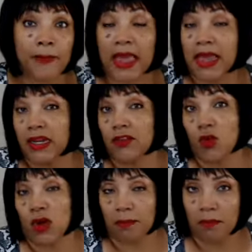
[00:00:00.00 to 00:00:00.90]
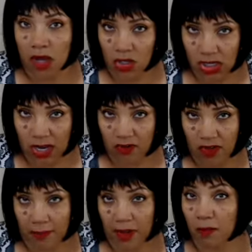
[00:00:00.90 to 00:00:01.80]
And if you want
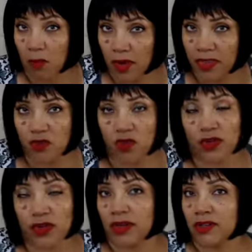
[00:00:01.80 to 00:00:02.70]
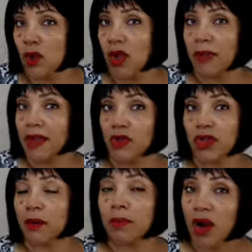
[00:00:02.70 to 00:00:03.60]
multifamily, more than four units, well, maybe you
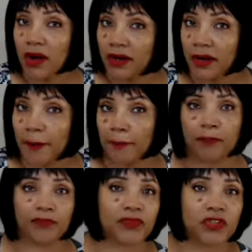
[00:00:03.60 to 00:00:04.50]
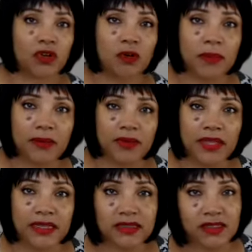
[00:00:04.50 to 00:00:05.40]
get a partner. You know, maybe
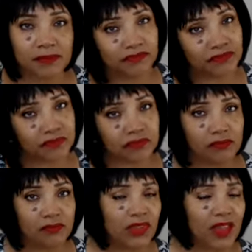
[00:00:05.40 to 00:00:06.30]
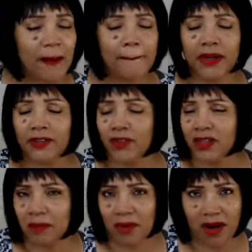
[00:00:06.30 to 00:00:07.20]
that's. But if you
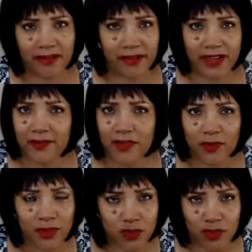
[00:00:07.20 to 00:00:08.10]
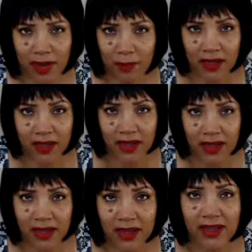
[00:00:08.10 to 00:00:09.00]
get a partner, even if it's family,
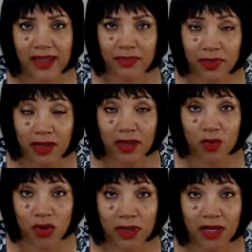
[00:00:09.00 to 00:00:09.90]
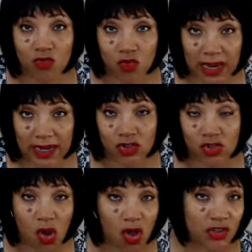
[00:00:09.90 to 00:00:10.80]
get the agreement in writing
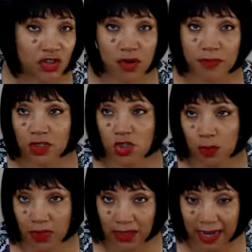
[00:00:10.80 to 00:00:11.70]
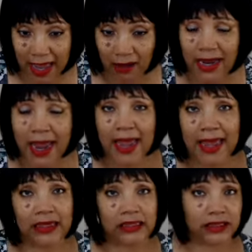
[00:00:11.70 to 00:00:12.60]
so all the terms are spelled out
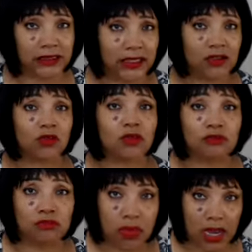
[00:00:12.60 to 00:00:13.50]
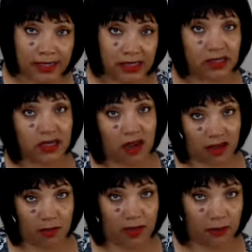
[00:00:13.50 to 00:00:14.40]
and it's a legal binding
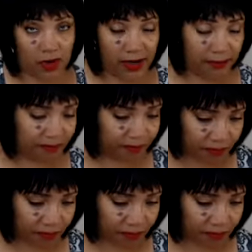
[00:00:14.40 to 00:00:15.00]
document, right?